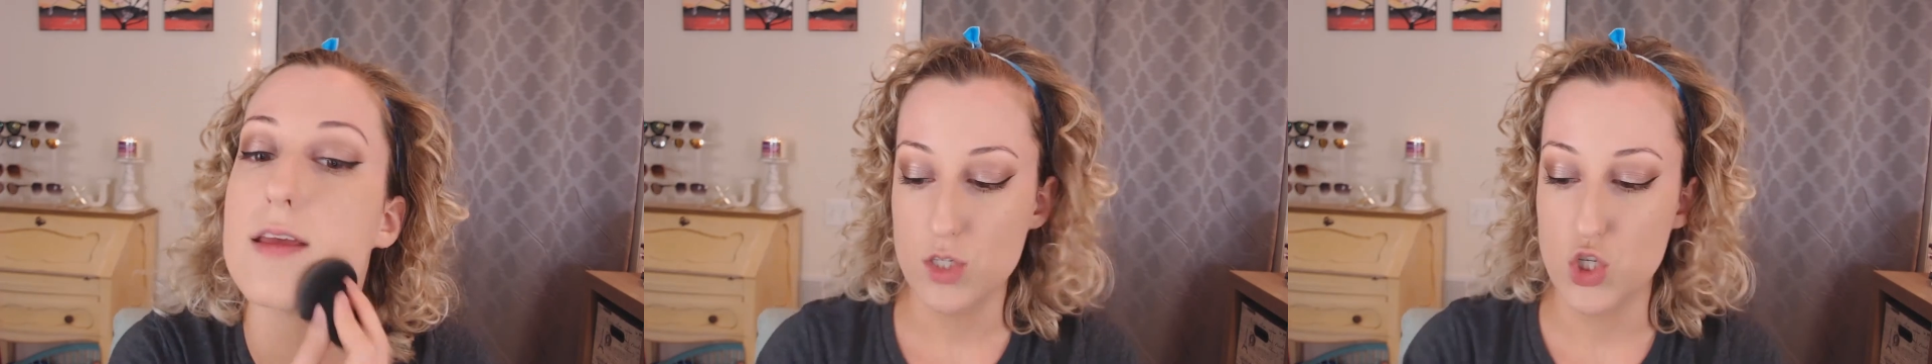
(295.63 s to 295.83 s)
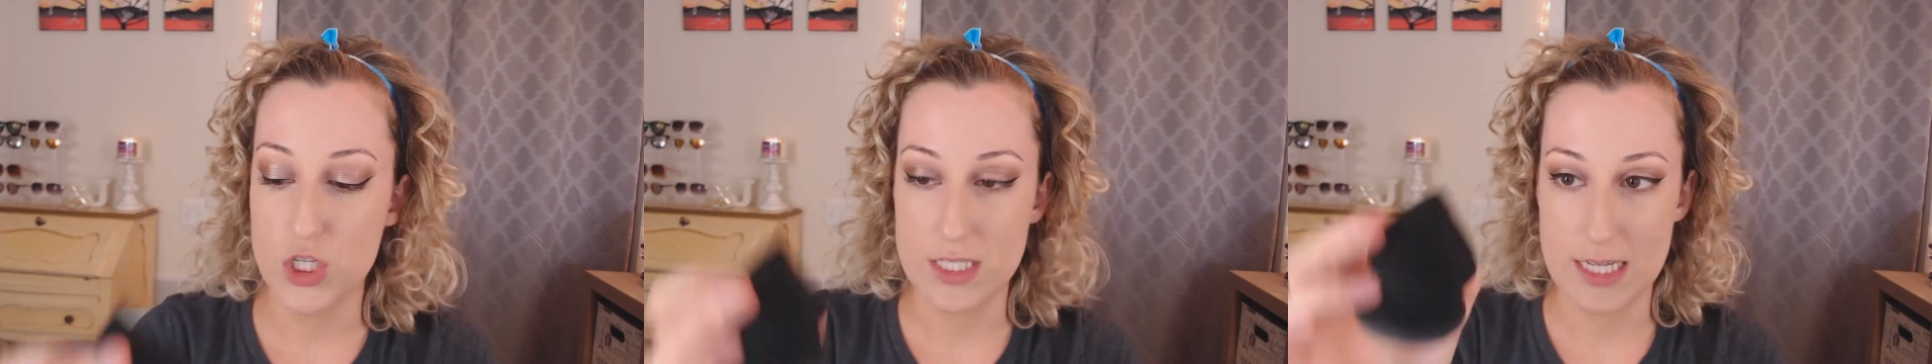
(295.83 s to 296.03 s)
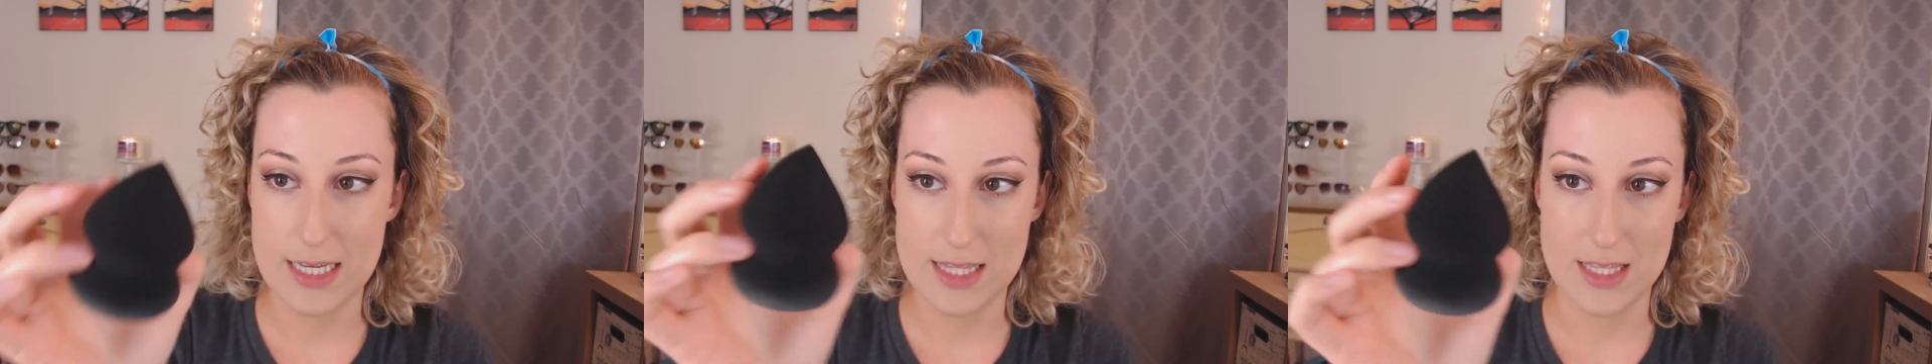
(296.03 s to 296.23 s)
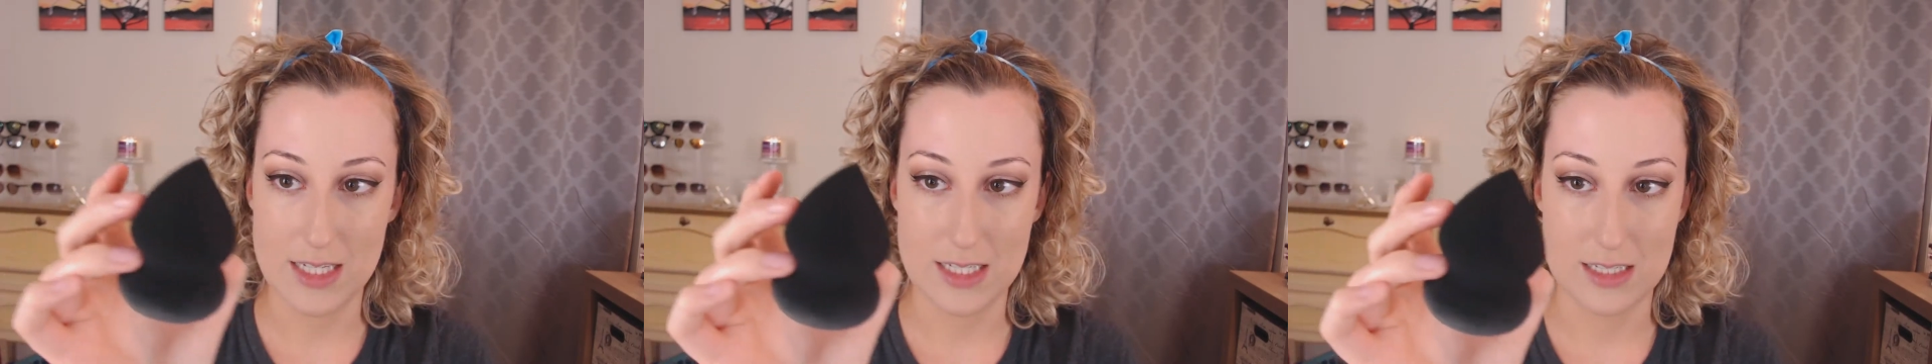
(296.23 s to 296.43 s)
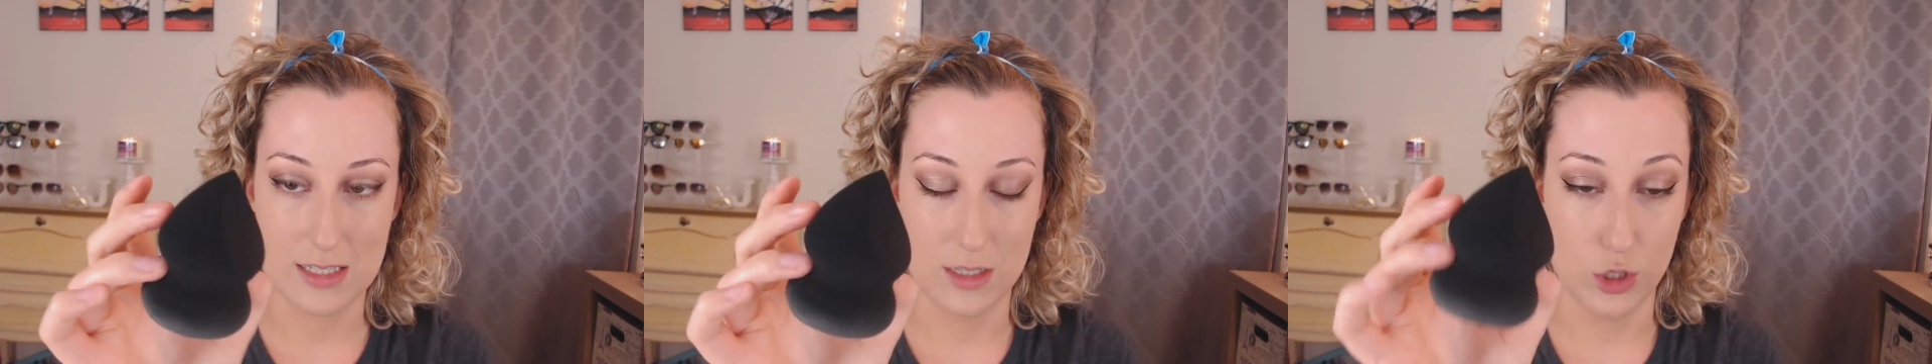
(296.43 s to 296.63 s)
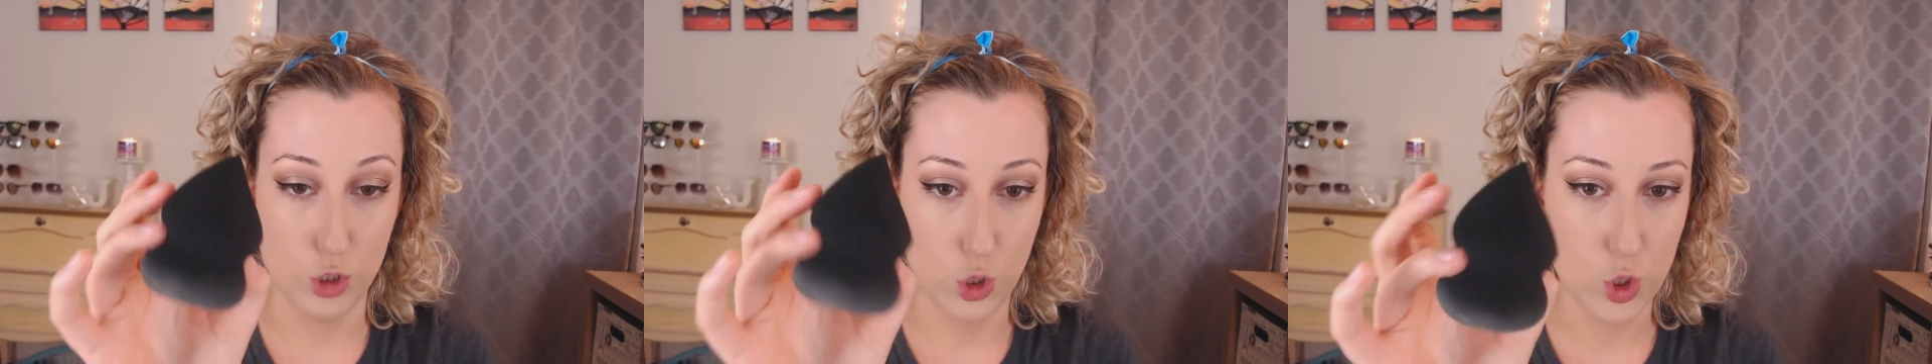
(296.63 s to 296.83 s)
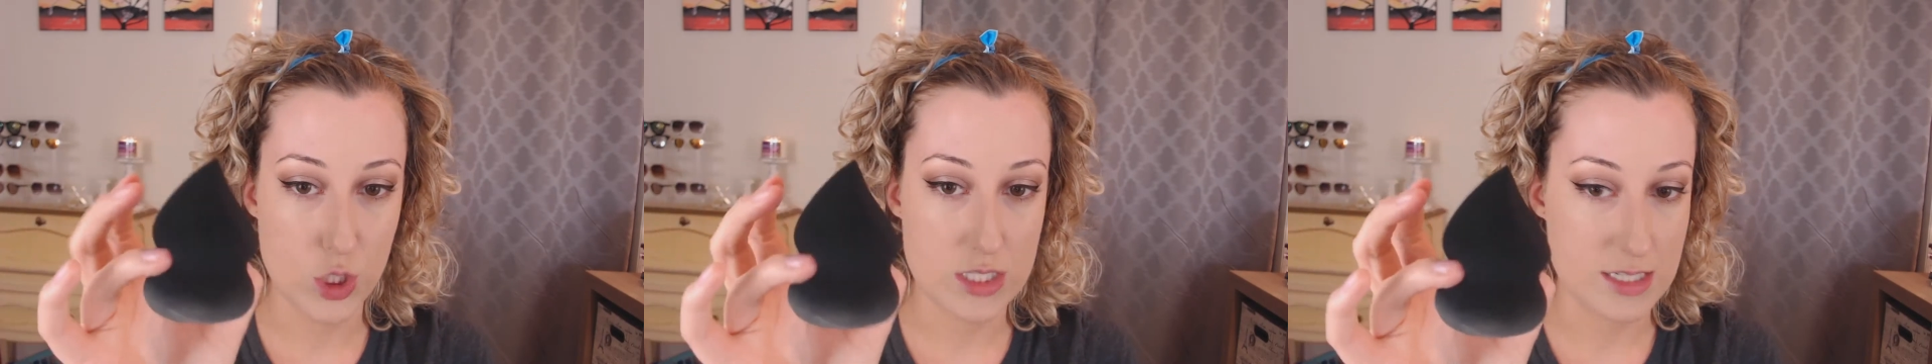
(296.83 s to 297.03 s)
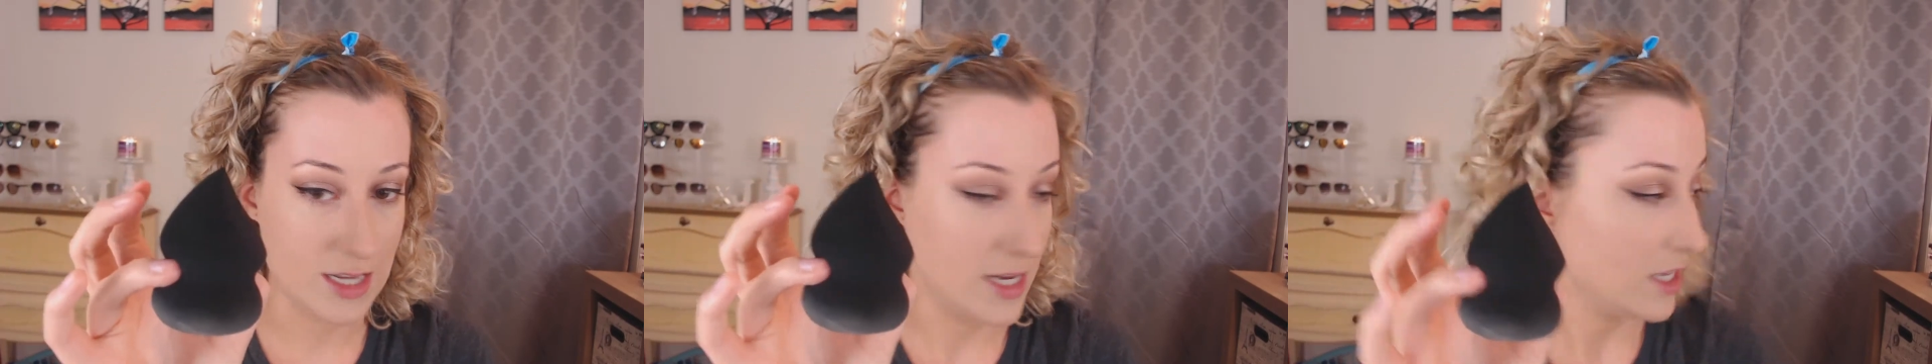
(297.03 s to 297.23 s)
Just like this
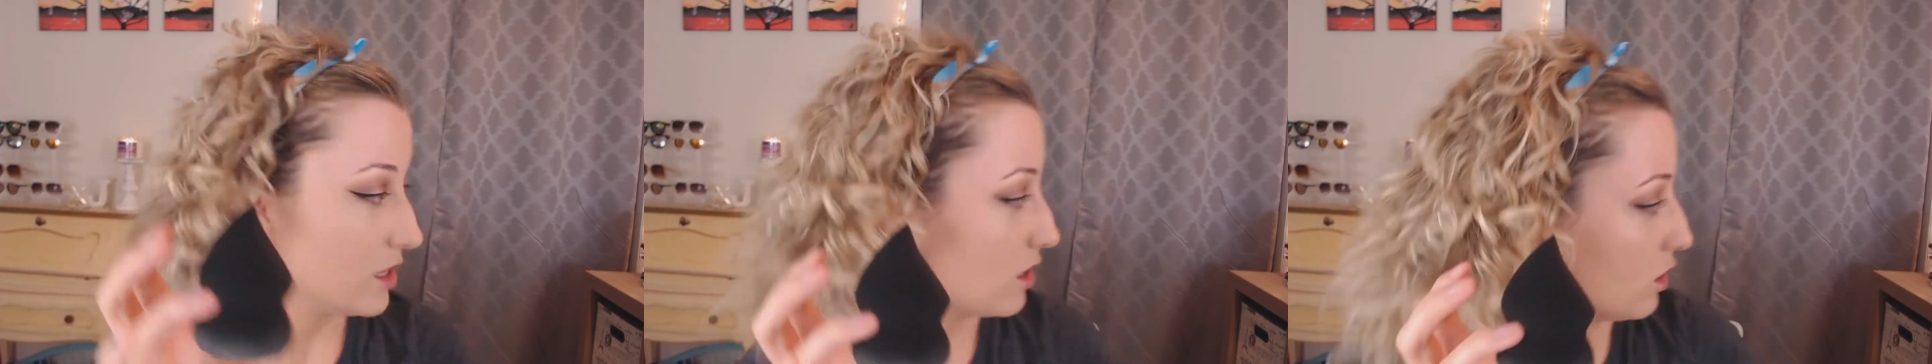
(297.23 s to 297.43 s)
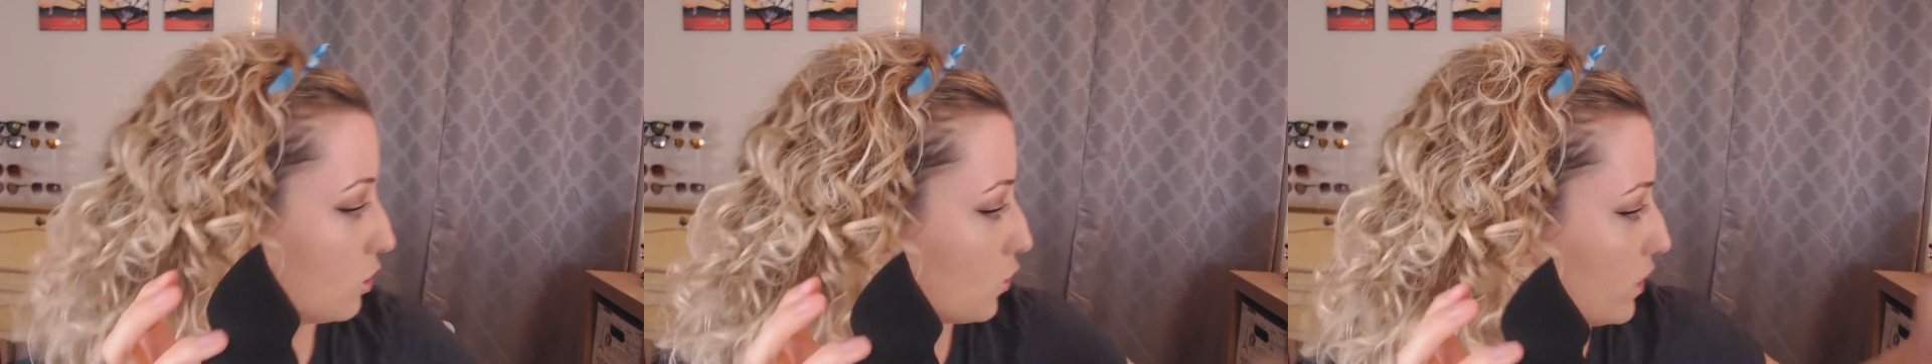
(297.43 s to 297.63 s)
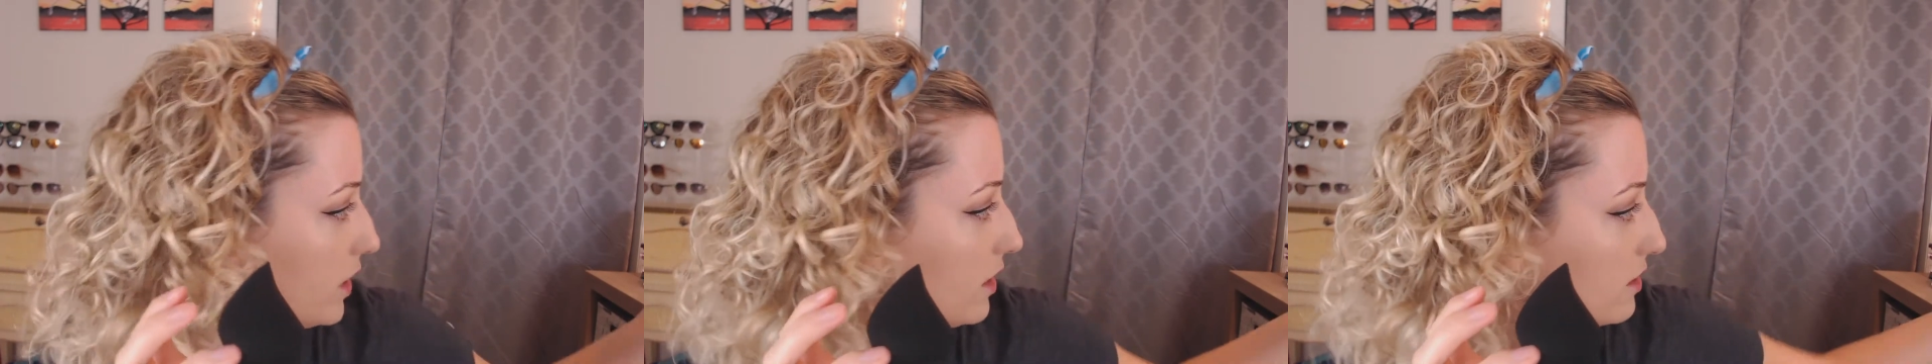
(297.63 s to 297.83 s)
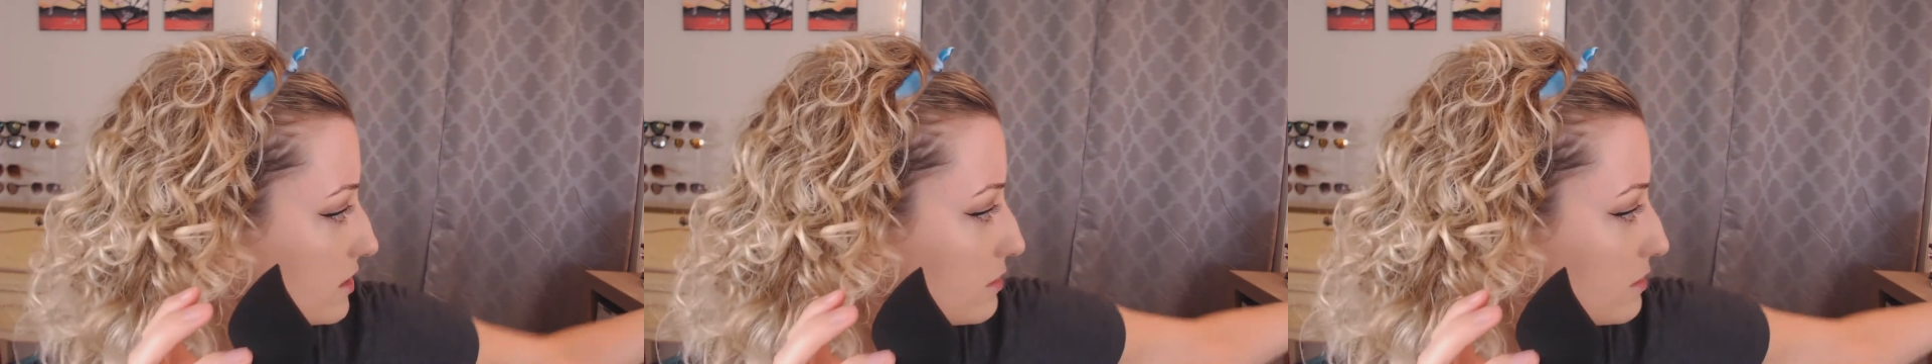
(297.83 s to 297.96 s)
looks like the L'Oreal